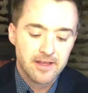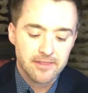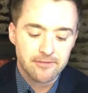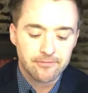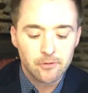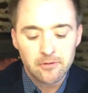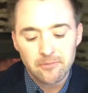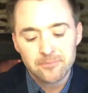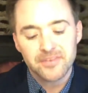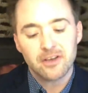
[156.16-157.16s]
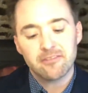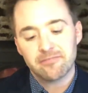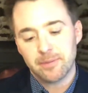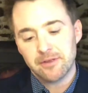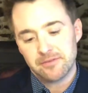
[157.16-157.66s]
The forms of
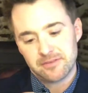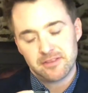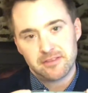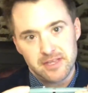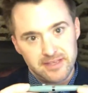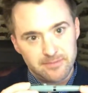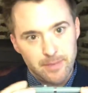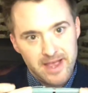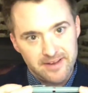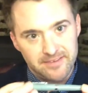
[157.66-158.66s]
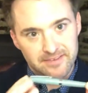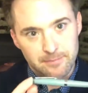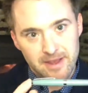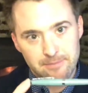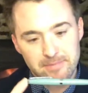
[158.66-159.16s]
both these pens
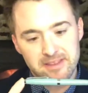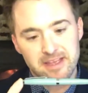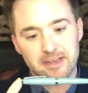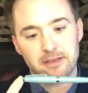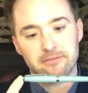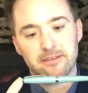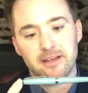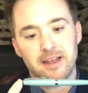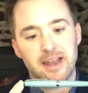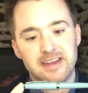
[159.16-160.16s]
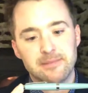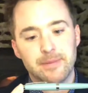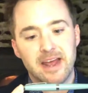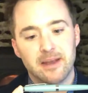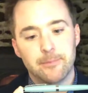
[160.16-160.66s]
made me think of Lady
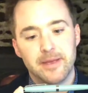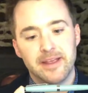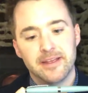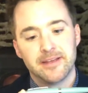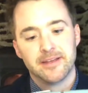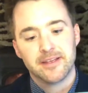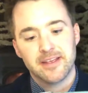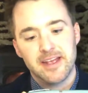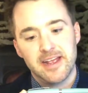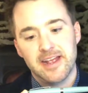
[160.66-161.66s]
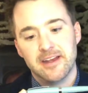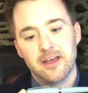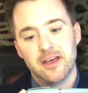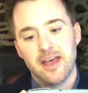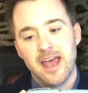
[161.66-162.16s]
Penelope in
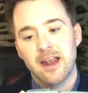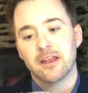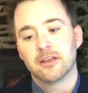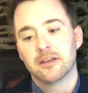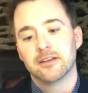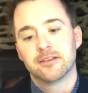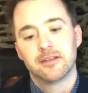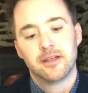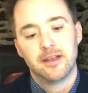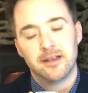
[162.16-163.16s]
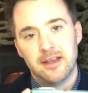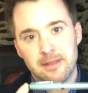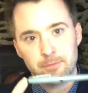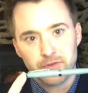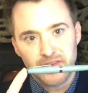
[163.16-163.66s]
her elegant
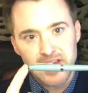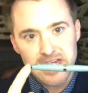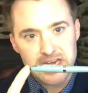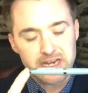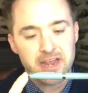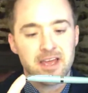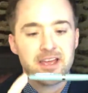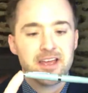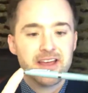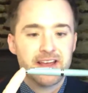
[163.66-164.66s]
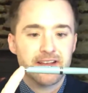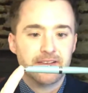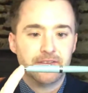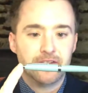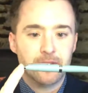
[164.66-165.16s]
limousine
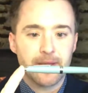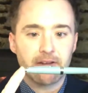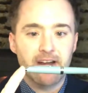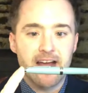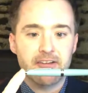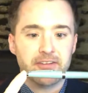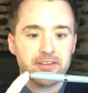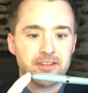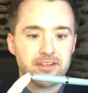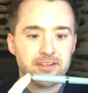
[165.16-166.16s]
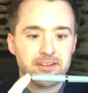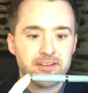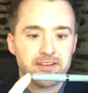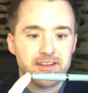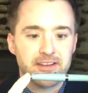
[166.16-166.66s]
zooming around
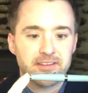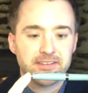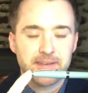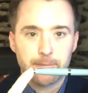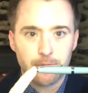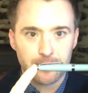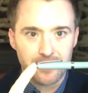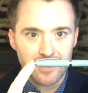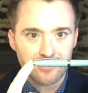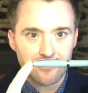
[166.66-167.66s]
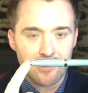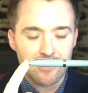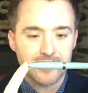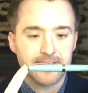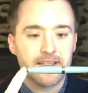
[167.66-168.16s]
supporting the
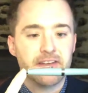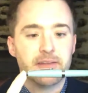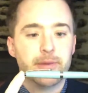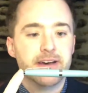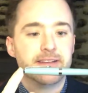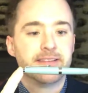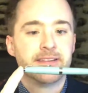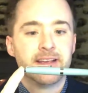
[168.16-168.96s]
various Thunderbirds.